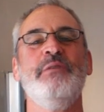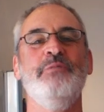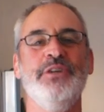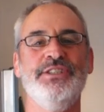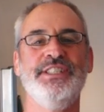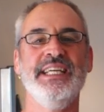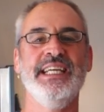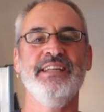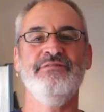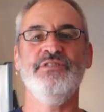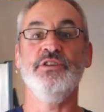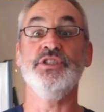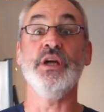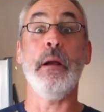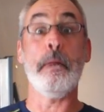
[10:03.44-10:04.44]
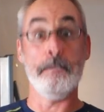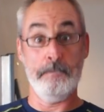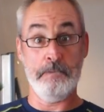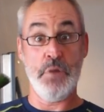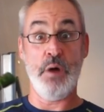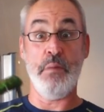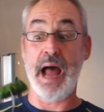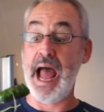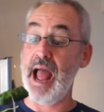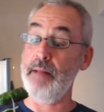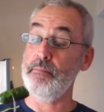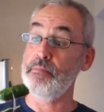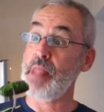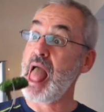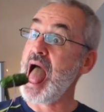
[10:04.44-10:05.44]
and we'll see you in the future.
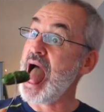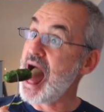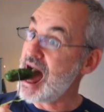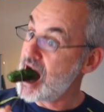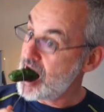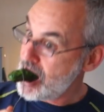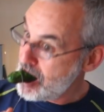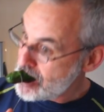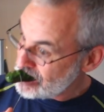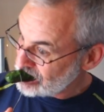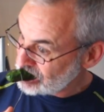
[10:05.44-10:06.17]
Bye-bye.